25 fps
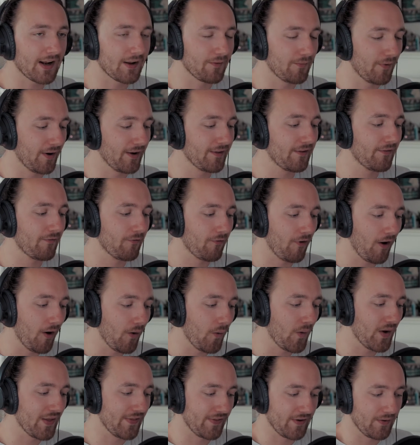What is
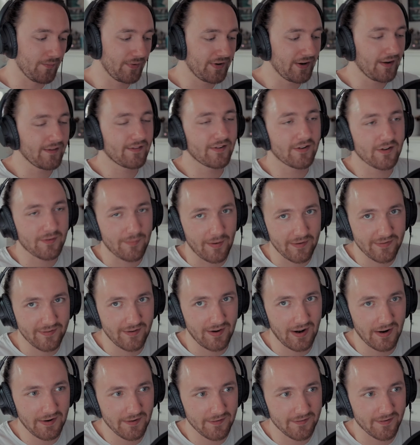wrong with you? We don't talk about
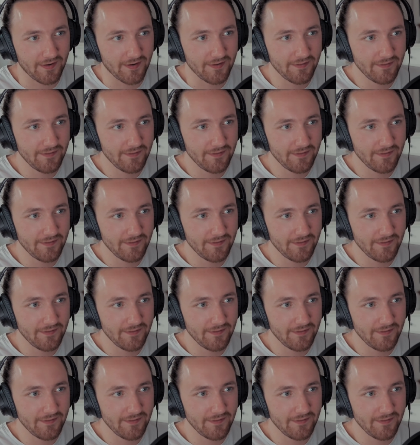Zoolander 2.